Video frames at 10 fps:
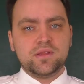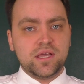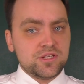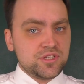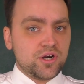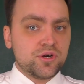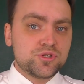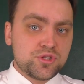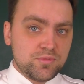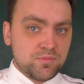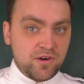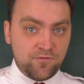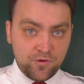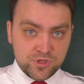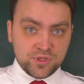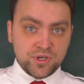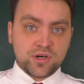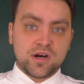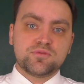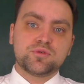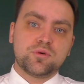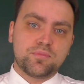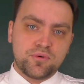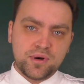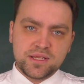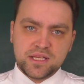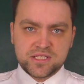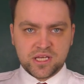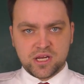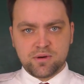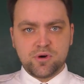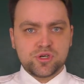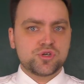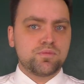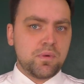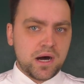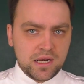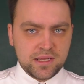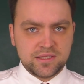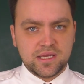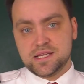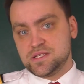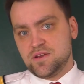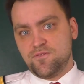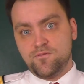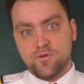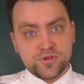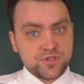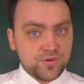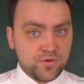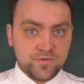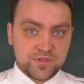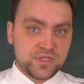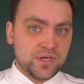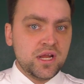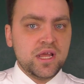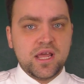The ATR used to be my first aircraft to operate as a commercial pilot, as a first officer,